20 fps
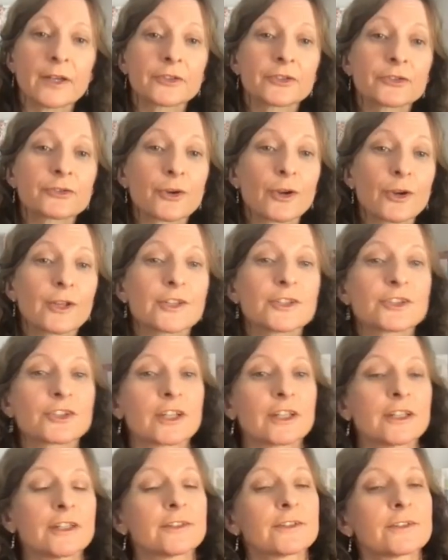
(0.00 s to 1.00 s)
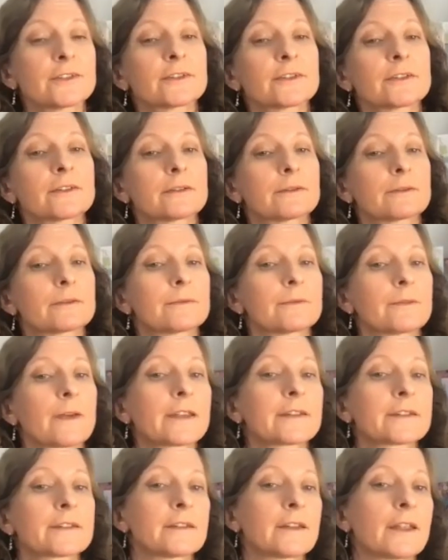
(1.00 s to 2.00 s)
astrology is
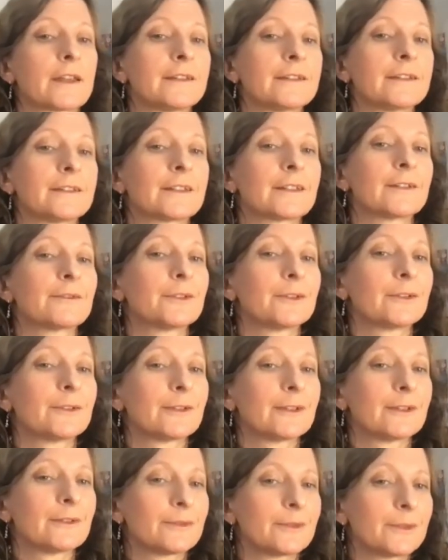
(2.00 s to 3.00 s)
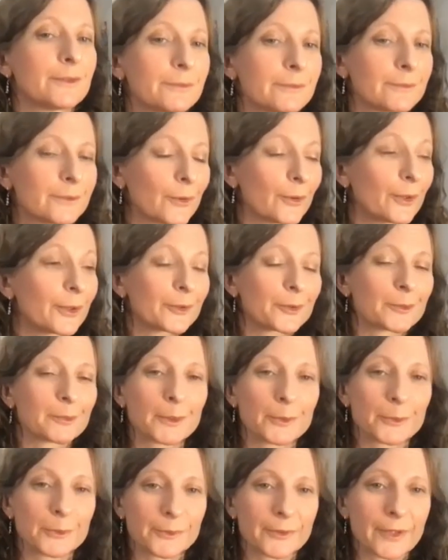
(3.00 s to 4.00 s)
fascinating if you've not
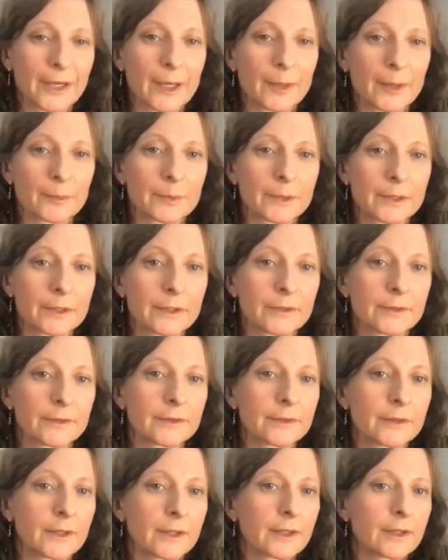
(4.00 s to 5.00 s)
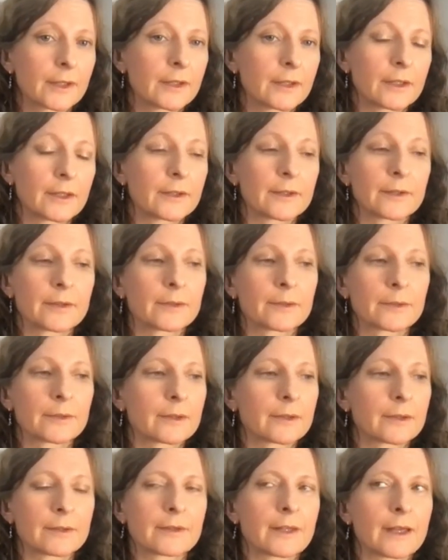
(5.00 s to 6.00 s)
explored that, because
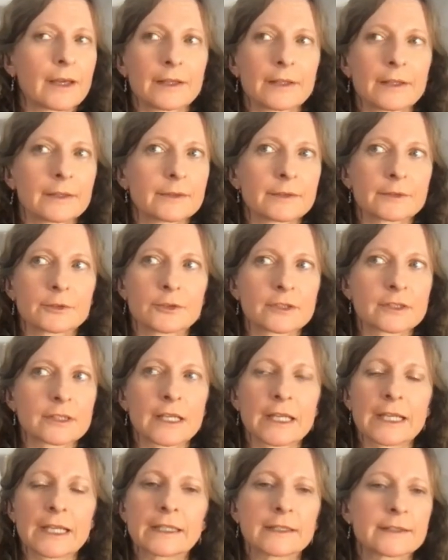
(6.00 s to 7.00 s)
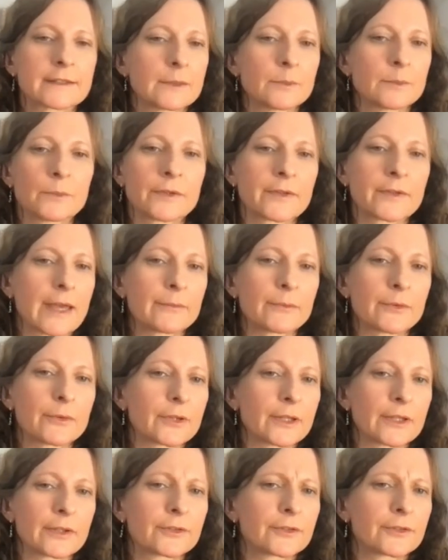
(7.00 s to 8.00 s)
that just links in with
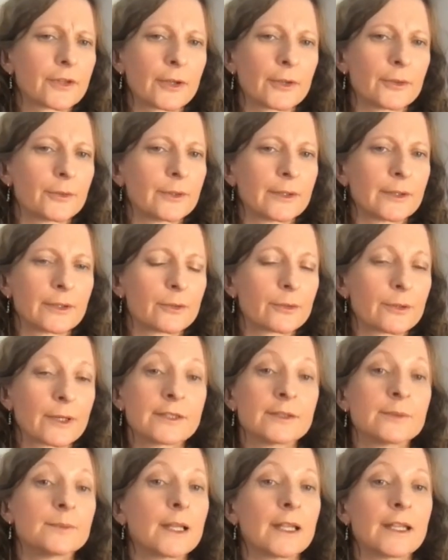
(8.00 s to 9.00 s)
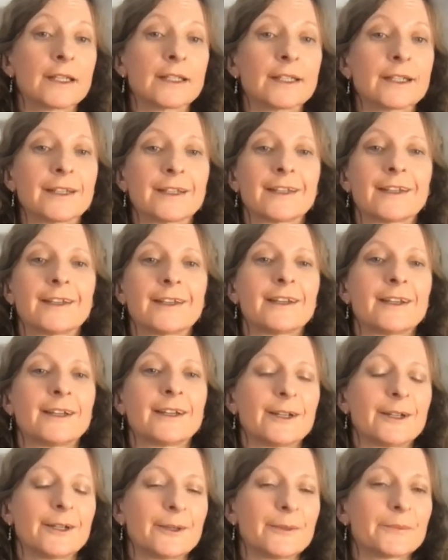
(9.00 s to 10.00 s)
everything so incredibly.
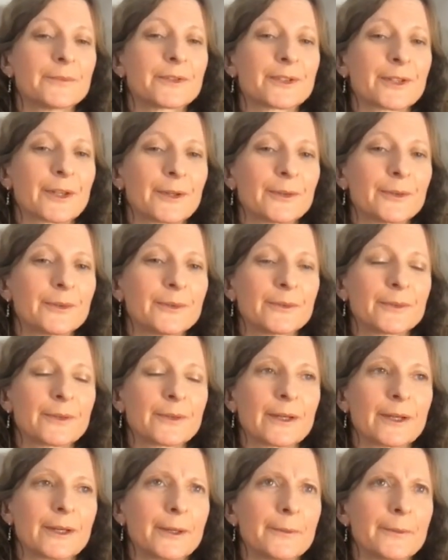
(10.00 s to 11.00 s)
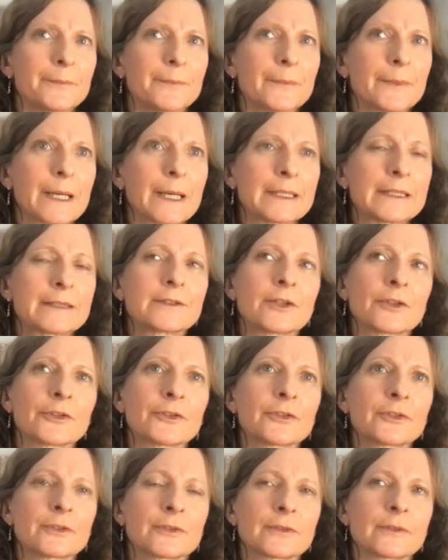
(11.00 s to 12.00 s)
And it
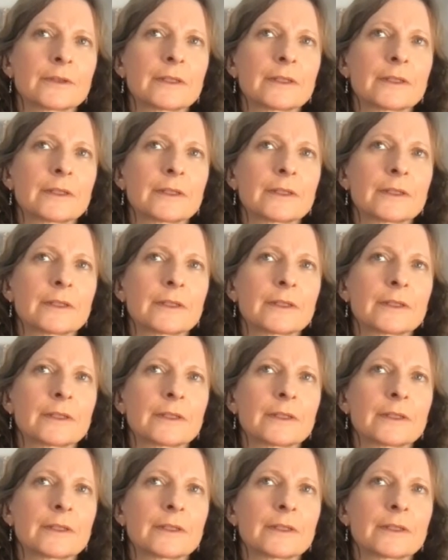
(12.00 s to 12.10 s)
does